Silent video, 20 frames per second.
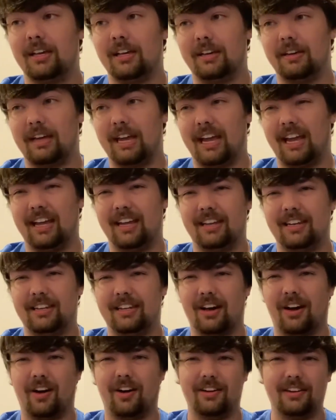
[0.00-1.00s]
And
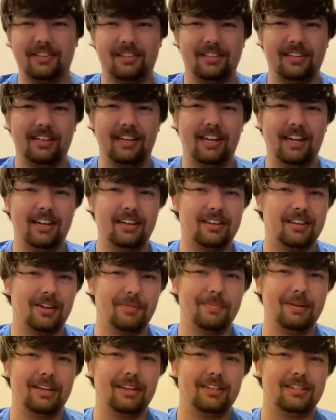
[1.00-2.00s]
honestly, it
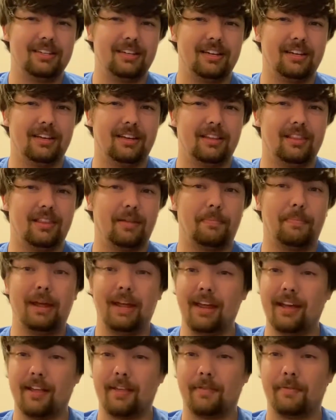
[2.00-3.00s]
coming to the
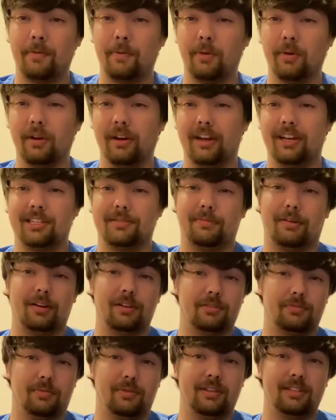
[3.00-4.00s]
PS4 and
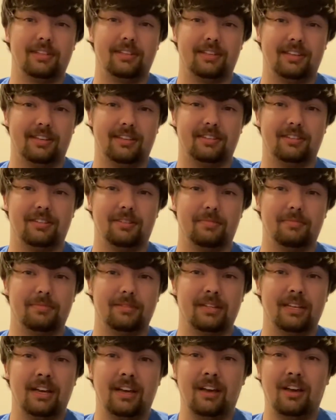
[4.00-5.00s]
Xbox One systems